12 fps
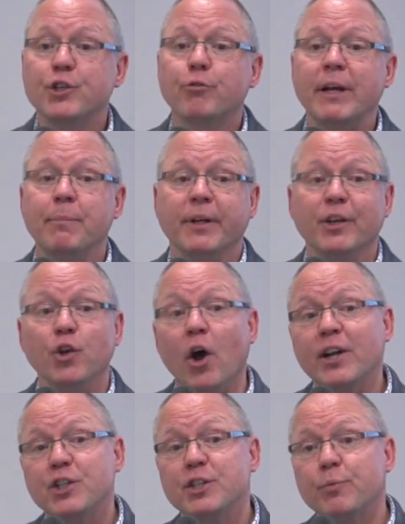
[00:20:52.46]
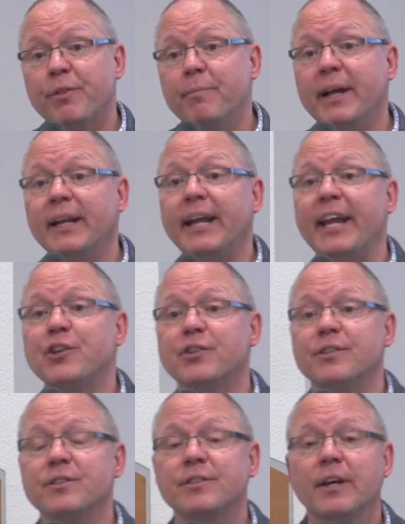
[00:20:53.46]
treatment, not just with
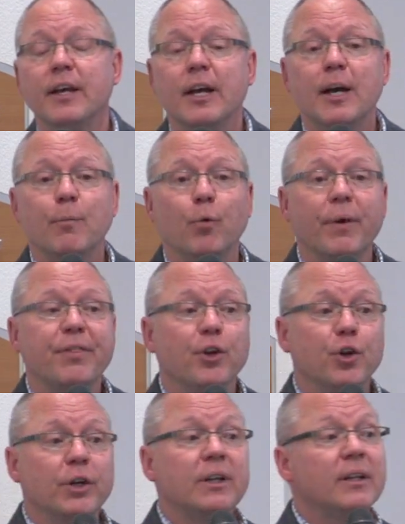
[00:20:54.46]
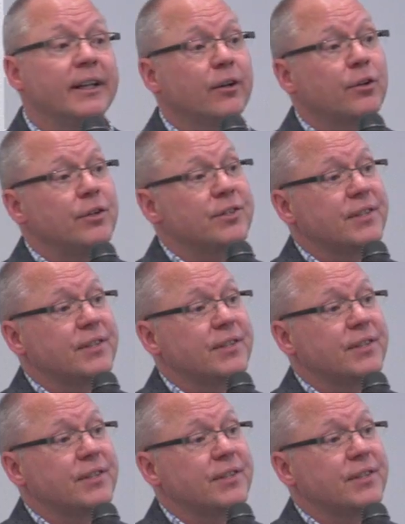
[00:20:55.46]
medications, but with a good clinical